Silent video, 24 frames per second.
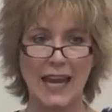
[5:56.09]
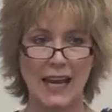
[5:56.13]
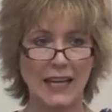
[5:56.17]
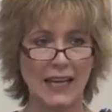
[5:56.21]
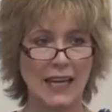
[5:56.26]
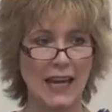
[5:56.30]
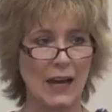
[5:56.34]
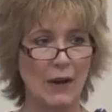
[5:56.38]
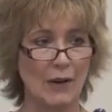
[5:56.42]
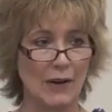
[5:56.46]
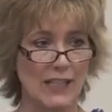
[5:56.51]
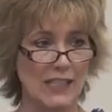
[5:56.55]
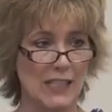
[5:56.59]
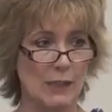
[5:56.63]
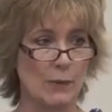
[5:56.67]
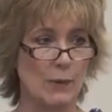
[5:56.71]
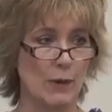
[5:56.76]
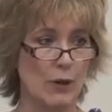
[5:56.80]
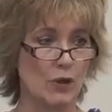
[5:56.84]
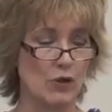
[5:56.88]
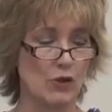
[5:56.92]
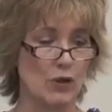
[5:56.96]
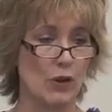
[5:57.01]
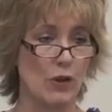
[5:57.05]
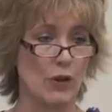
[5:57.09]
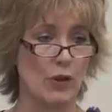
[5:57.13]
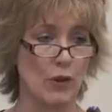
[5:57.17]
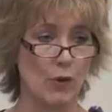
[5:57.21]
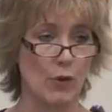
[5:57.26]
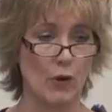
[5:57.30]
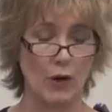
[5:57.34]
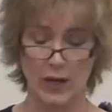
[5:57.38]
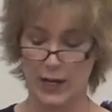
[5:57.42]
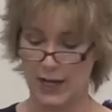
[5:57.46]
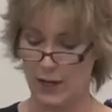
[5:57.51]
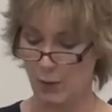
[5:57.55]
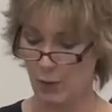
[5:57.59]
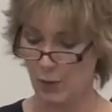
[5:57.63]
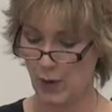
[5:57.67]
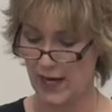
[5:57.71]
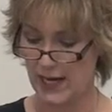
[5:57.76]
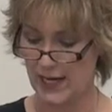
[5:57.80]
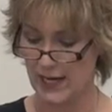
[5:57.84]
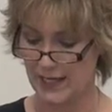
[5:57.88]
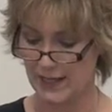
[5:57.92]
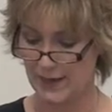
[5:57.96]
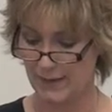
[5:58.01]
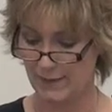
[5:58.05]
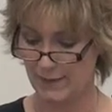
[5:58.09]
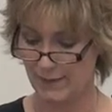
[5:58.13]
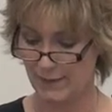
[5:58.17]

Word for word: it carries spiritual authority and weight.